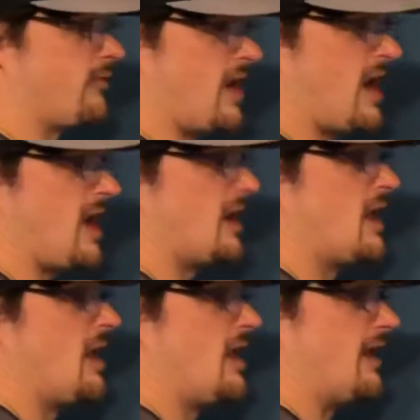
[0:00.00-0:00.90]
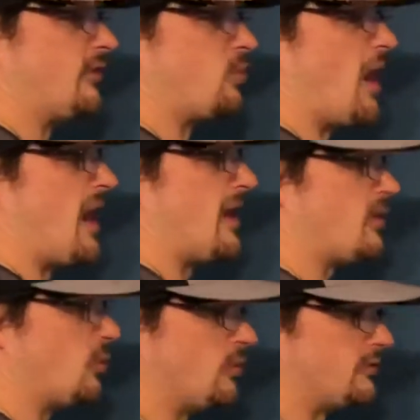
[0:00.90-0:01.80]
got. It's y
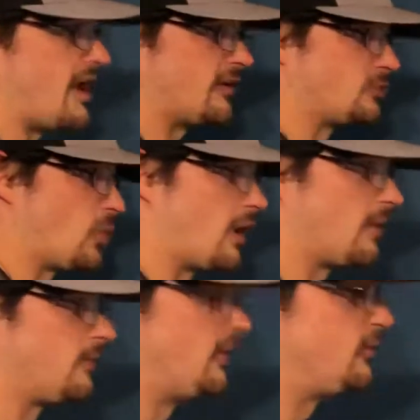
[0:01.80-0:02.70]
equals x squared plus